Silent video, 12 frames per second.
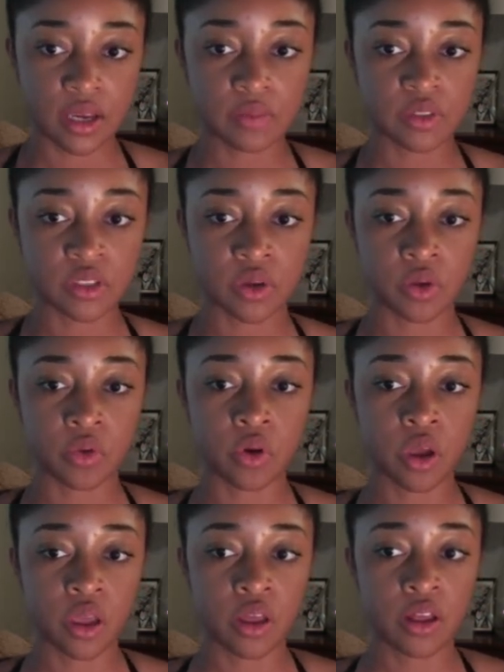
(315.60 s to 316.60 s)
So
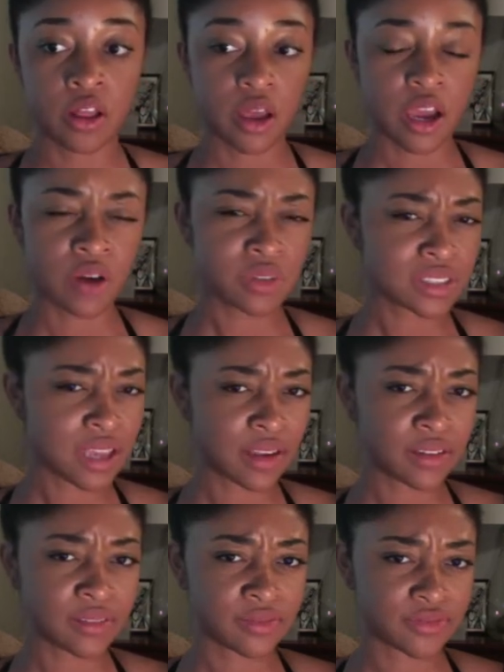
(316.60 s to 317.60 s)
I was
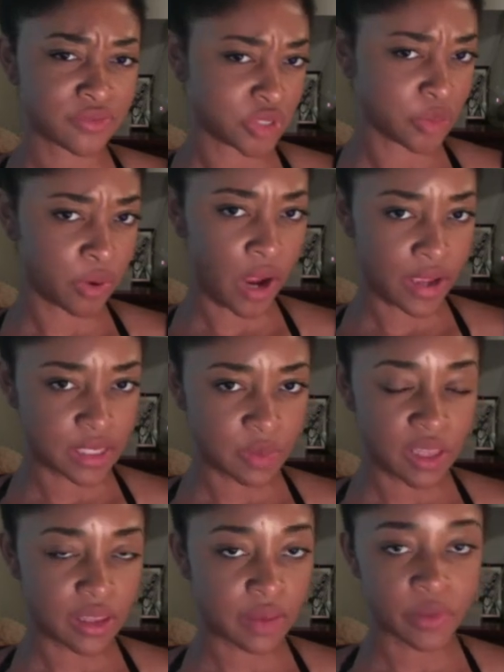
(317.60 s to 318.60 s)
kind of surprised
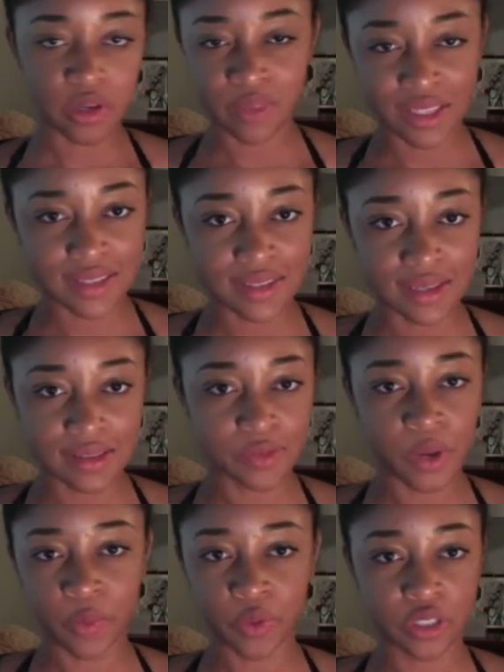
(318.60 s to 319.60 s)
by that, but it makes sense.
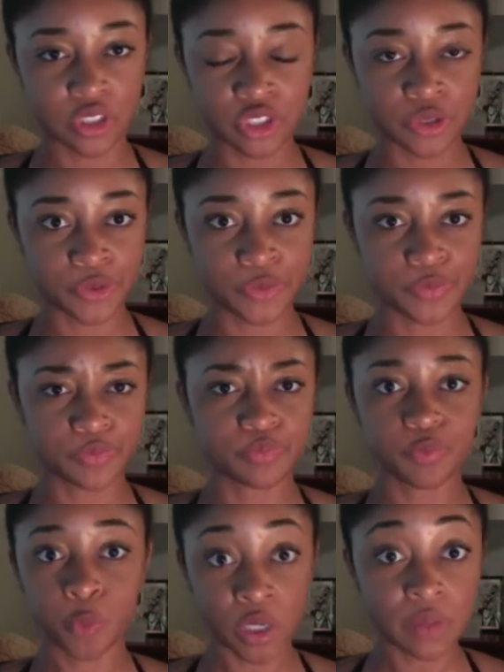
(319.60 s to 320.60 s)
Why wouldn't you
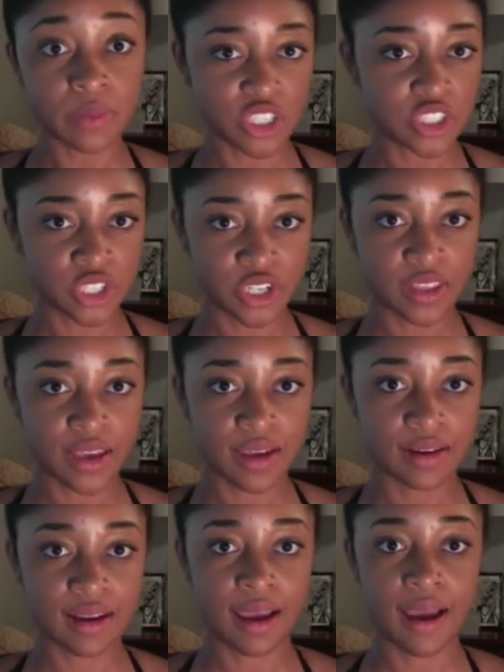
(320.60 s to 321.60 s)
want to make sure
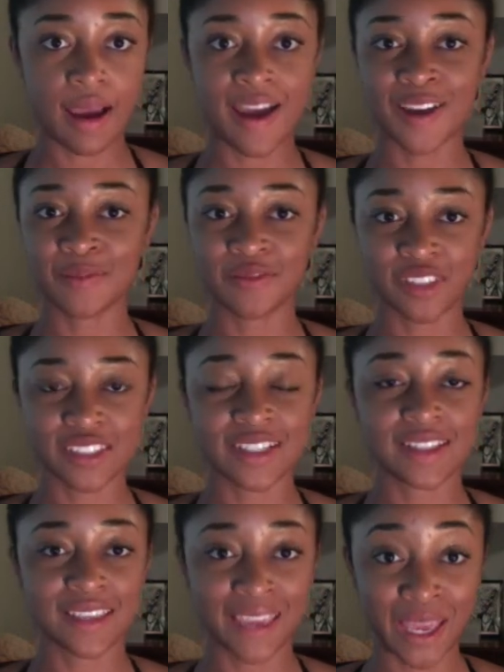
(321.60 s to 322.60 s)
that I'm
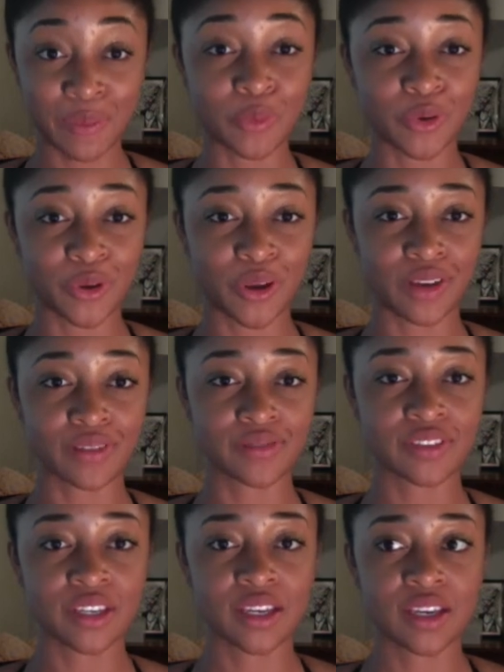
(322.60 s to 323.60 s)
physically capable of
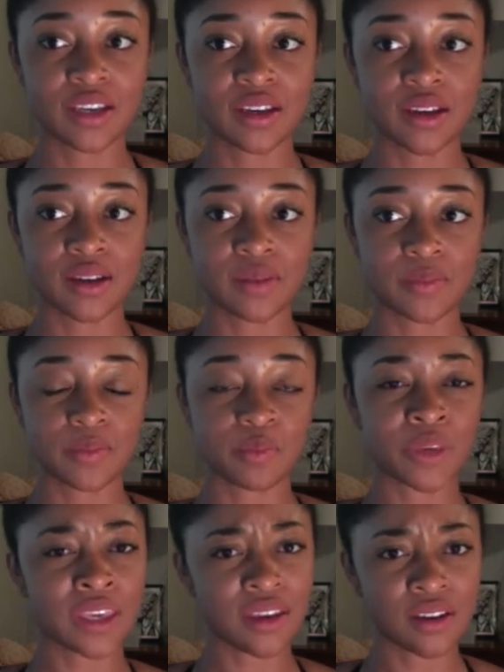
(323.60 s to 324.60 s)

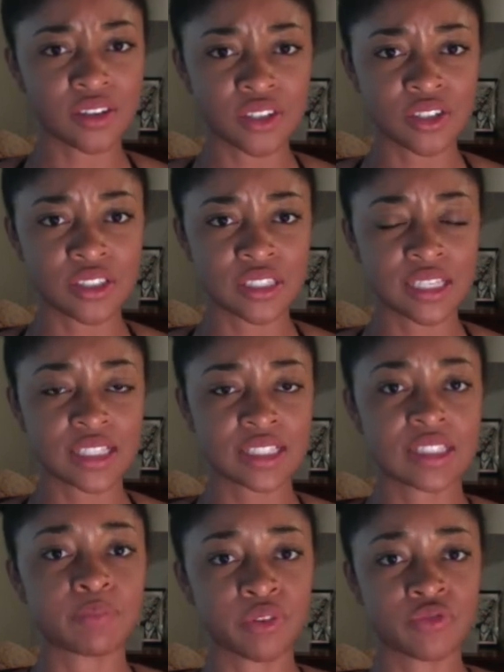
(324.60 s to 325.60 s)
being a nurse
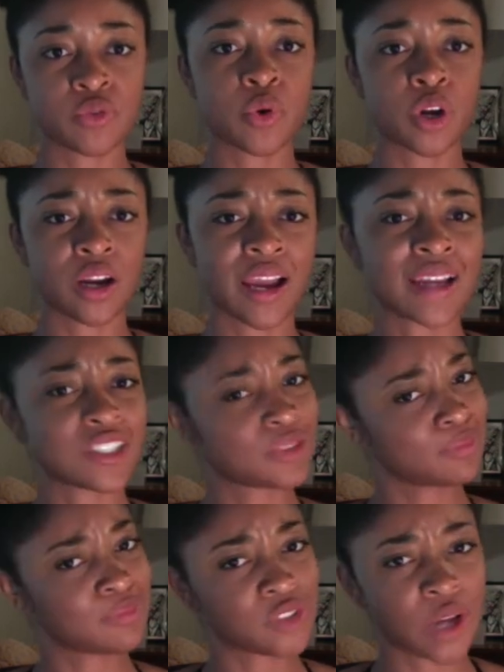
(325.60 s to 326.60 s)
before I
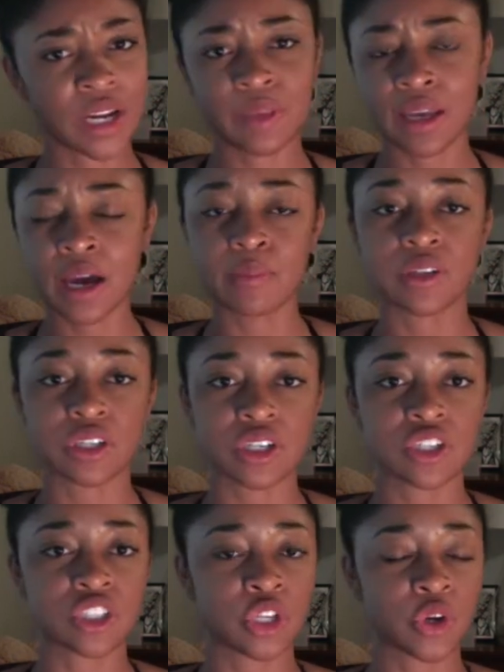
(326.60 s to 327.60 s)
try to become a
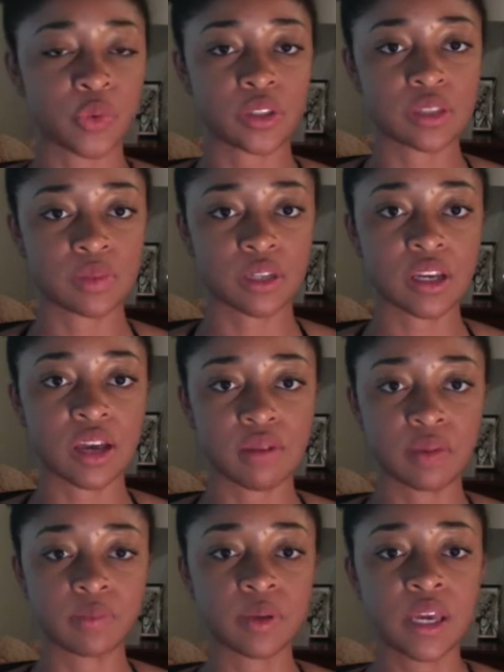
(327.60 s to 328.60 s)
nurse? You don't want something to come
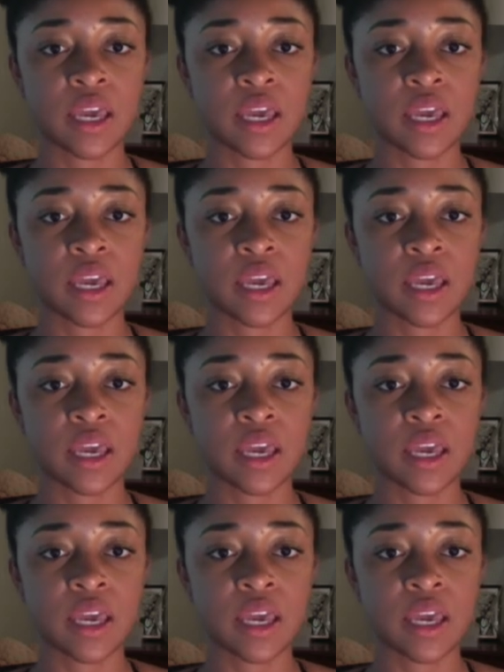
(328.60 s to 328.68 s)
up